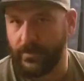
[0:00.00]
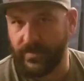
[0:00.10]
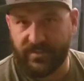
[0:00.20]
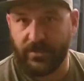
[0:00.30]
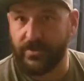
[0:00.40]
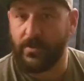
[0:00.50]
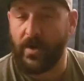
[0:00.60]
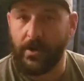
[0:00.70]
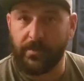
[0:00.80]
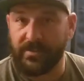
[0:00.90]
they search in
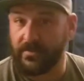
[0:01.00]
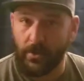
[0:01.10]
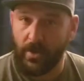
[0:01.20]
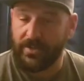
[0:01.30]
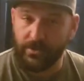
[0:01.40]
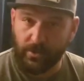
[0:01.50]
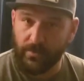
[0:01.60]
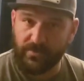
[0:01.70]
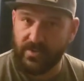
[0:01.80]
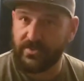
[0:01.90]
Wyoming, even though I knew it
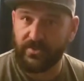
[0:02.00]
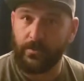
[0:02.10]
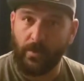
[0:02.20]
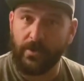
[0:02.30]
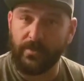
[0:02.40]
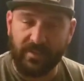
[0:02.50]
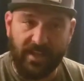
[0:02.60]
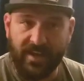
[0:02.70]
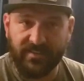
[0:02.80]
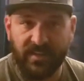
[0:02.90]
was registered in Wyoming
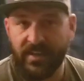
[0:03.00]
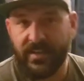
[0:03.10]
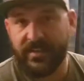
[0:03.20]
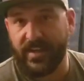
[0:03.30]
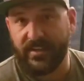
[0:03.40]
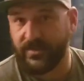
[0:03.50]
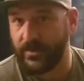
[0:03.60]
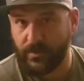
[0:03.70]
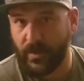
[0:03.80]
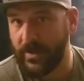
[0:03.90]
last. They had to
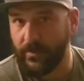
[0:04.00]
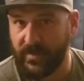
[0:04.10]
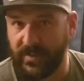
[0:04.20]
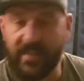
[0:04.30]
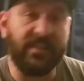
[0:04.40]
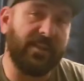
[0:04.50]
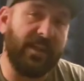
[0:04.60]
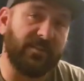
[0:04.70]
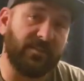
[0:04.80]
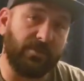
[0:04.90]
search Wyoming, and then they
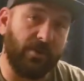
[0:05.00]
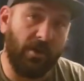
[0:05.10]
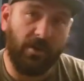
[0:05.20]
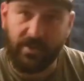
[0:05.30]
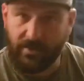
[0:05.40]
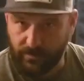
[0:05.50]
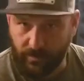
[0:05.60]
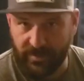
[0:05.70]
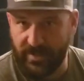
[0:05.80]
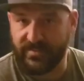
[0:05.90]
had to search all the other
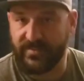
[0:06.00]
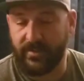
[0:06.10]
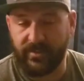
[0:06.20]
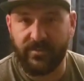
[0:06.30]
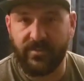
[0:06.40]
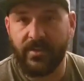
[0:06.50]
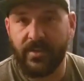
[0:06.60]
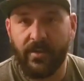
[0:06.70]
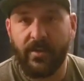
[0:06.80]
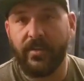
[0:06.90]
49 states.
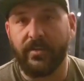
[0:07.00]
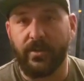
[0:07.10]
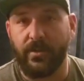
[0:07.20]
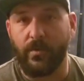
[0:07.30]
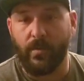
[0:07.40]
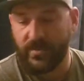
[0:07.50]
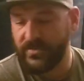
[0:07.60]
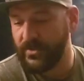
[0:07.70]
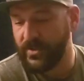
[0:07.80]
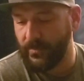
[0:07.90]
So
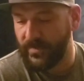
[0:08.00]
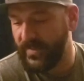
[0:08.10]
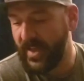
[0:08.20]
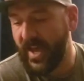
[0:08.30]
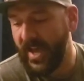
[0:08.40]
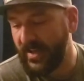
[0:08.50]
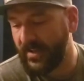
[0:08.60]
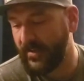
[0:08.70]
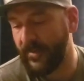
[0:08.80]
once you're done with that,